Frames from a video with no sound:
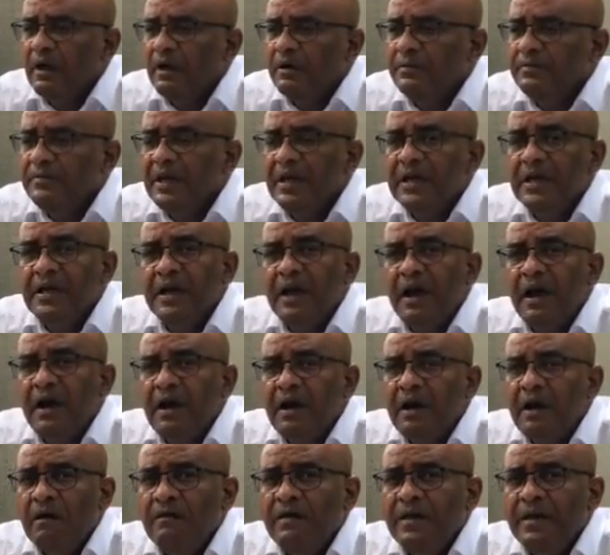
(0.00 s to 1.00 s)
the
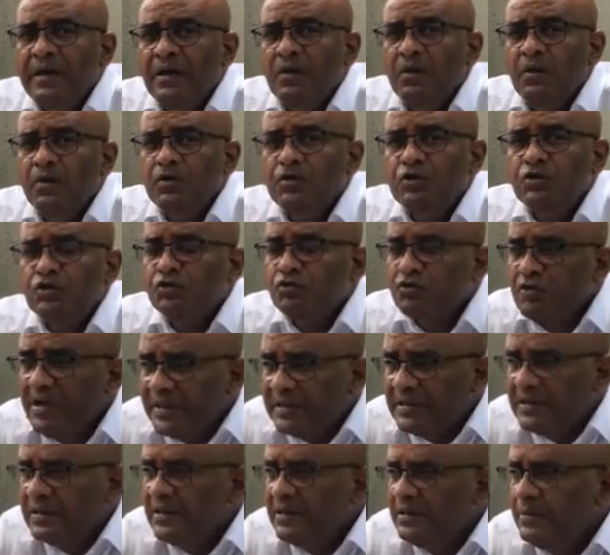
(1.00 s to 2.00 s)
REO
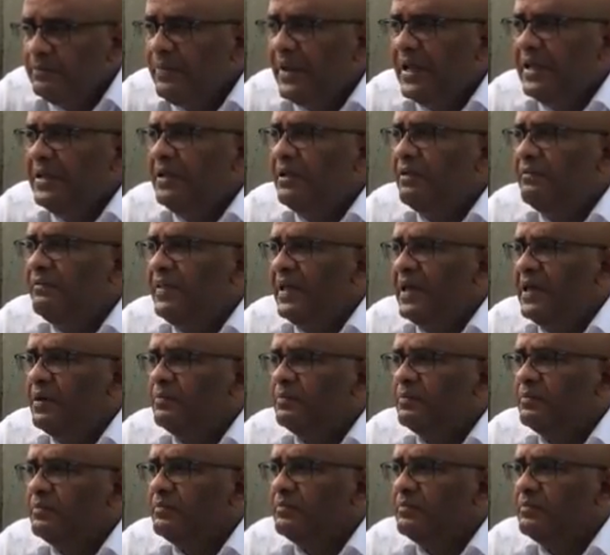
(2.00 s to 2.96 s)
threatened many of them,